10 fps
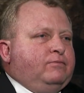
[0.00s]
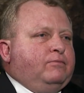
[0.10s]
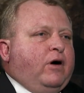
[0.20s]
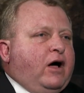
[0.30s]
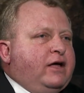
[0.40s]

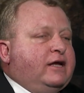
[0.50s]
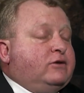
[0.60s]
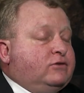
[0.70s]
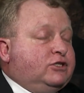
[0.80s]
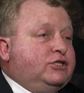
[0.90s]
buy
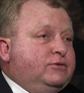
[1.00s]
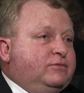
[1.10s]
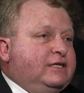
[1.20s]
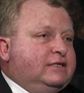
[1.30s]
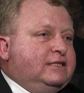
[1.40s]
and
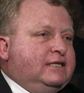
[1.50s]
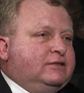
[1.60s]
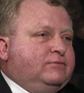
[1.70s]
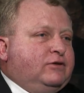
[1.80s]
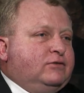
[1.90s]
consume these
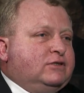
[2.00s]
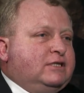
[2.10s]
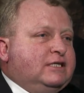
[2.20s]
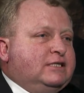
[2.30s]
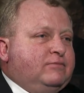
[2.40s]
things because
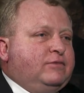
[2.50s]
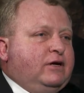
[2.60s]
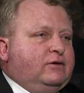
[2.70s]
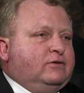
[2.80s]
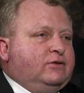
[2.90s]
they simply
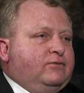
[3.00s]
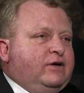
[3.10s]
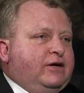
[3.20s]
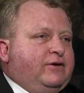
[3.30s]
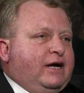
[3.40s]
are not
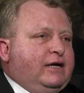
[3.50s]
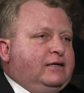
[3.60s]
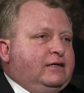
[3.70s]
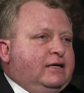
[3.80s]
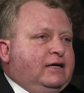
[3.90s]
aware.
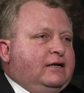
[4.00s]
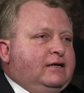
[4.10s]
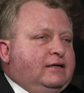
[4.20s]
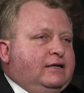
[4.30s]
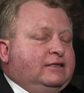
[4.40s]

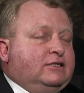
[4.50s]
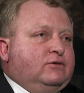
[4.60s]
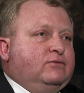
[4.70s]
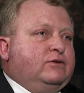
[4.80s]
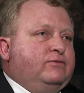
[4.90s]

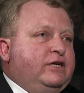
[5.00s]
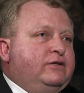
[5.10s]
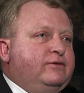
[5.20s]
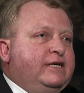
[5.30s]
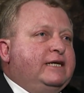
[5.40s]
So what we're
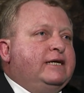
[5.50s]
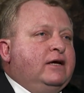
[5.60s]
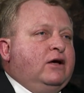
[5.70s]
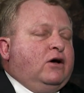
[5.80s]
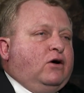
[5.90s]
doing,
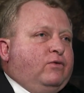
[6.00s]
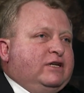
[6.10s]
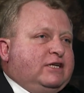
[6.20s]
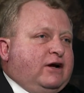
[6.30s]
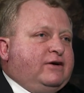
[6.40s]
or
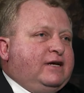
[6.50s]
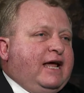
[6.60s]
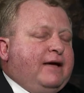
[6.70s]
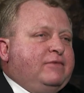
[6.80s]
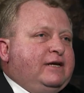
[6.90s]
what's currently
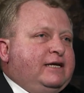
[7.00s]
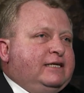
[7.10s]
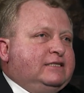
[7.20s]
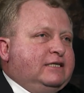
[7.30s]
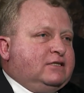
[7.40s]
happening,
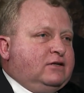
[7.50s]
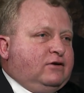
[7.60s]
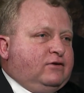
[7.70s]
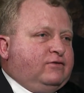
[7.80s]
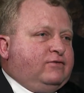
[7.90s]
is there's a
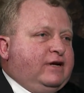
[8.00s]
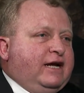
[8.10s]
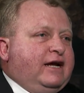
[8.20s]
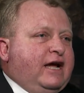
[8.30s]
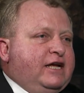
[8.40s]
lot of
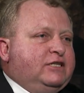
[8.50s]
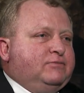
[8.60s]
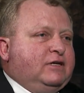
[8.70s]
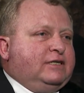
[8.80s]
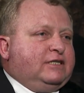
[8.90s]

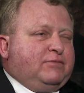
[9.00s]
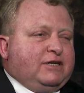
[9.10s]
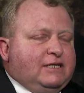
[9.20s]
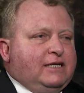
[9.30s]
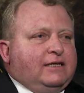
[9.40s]
engagement,
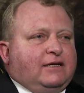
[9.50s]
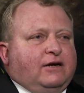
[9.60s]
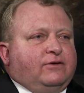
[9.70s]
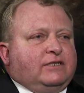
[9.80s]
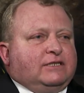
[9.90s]
especially in the
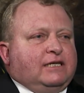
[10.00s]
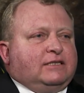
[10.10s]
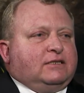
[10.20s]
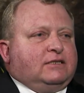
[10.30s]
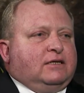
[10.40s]
countries
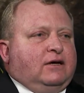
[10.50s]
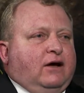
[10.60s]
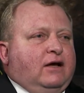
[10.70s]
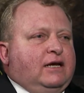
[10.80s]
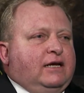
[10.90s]
that's
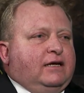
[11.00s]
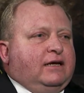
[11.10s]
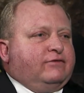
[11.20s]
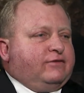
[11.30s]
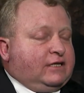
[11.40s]
highly
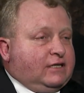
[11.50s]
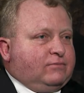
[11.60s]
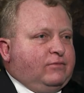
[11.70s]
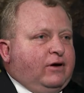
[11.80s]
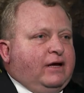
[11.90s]

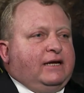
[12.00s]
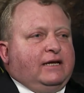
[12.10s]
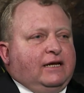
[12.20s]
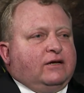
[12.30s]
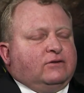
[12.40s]
affected by
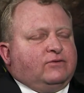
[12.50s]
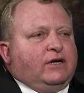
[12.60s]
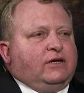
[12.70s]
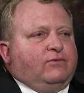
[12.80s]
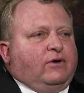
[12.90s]
illegal
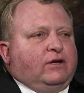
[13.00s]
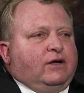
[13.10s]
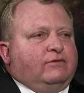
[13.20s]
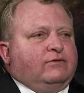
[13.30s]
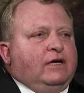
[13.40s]
trade in
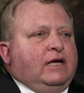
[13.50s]
wildlife,